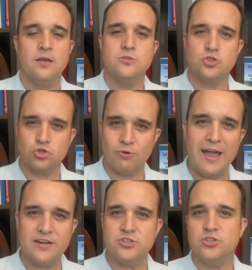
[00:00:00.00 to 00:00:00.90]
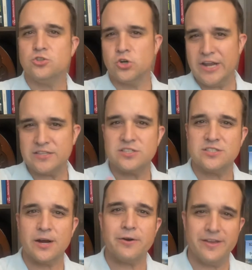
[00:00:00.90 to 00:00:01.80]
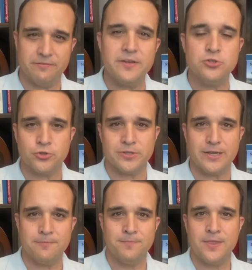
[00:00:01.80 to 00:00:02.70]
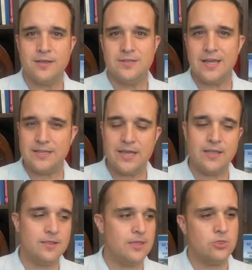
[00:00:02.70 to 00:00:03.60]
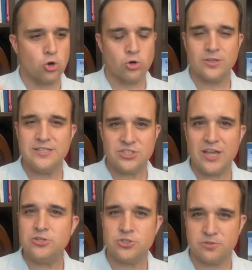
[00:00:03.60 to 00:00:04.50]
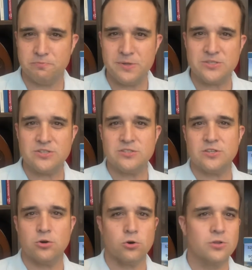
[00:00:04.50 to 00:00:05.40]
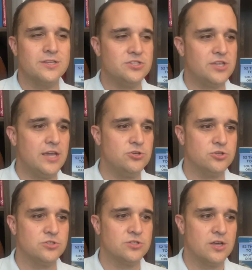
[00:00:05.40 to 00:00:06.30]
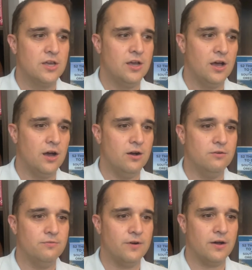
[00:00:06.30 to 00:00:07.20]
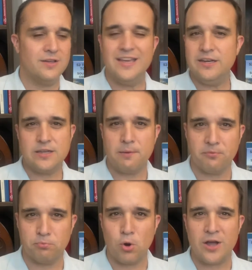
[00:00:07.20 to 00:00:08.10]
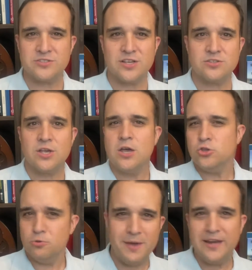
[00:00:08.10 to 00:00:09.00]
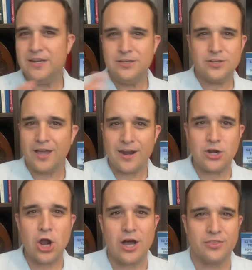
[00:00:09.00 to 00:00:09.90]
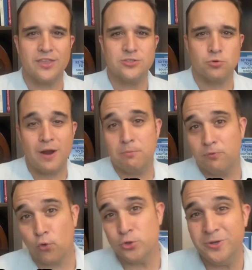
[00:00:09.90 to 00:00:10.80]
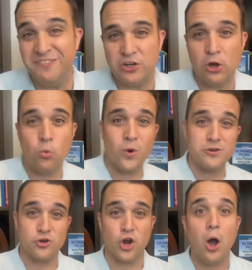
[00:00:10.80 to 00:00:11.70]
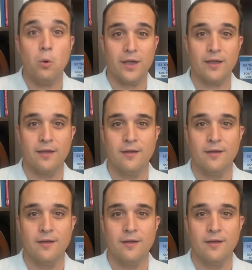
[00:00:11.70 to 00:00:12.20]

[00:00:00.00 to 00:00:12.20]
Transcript: Strategies are necessary eventually. In early stages of business and early stages of uh, any type of process, you may need to kind of knock things around before you even know where you're going